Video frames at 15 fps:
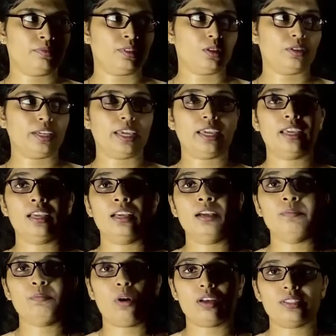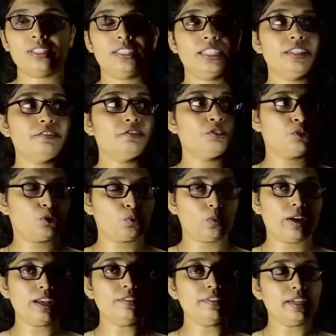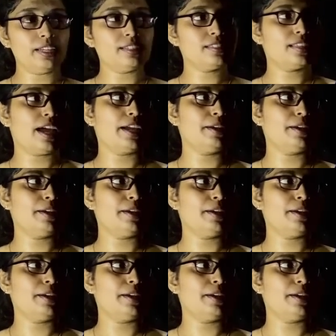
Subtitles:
Okay, positive 12 in sign